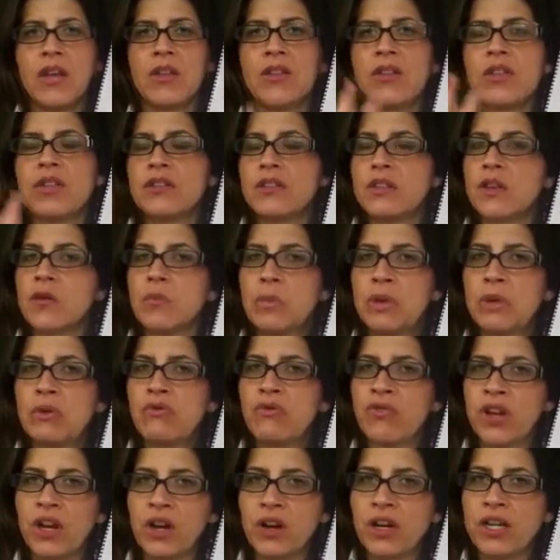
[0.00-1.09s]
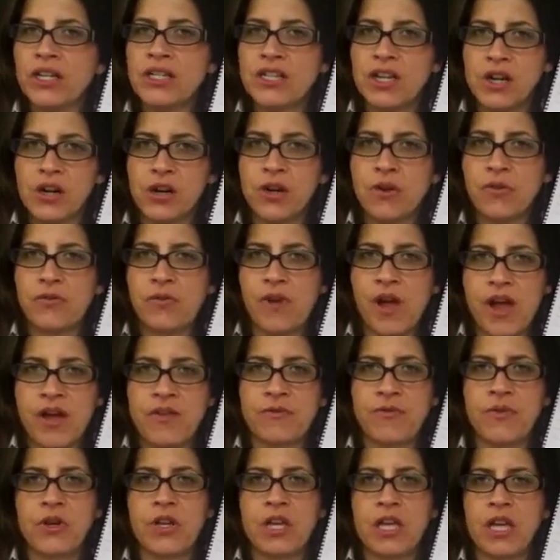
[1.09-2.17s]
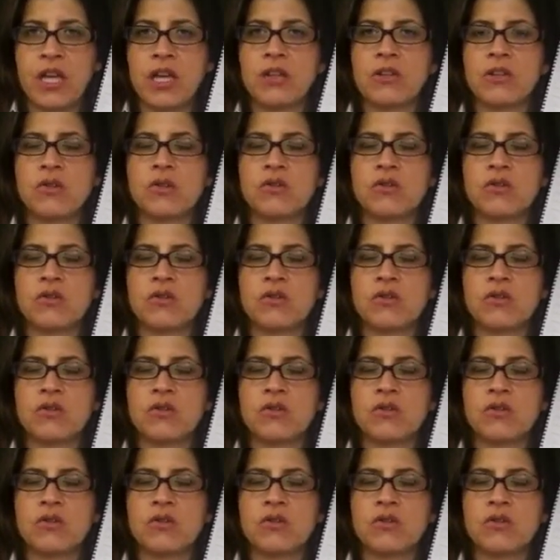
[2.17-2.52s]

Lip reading: This can be very terrifying for kids.